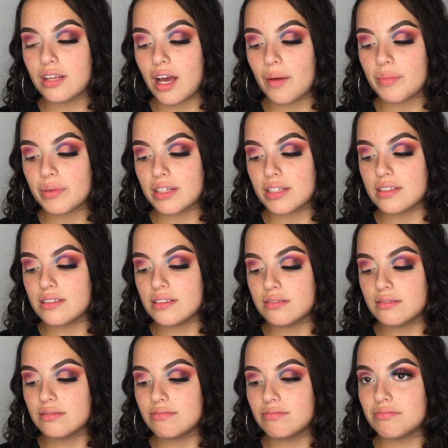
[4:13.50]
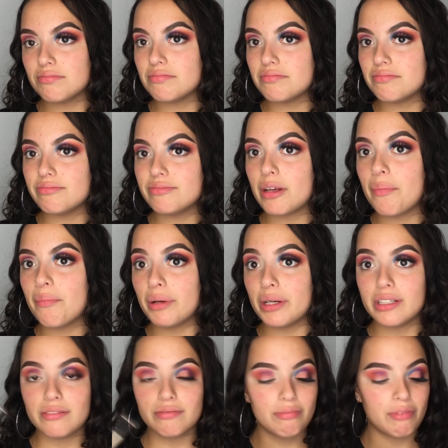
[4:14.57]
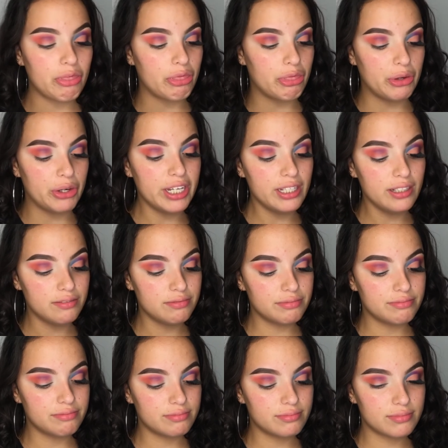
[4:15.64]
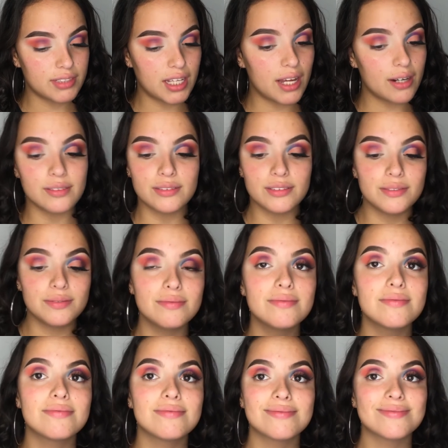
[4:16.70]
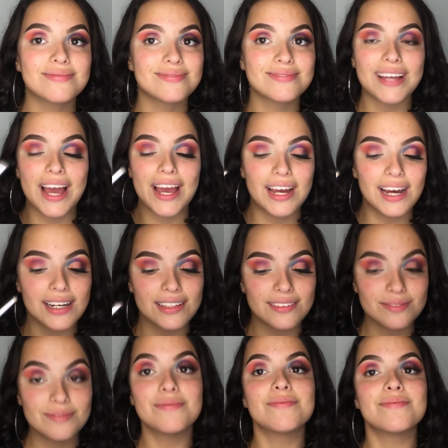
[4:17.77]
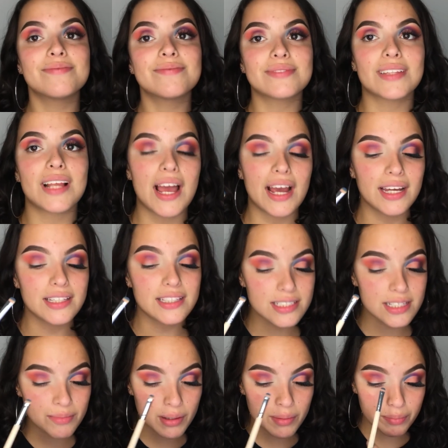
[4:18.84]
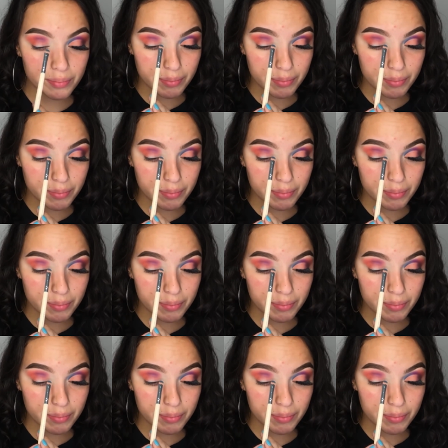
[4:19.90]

I mean, number 3. I don't know. I got this in my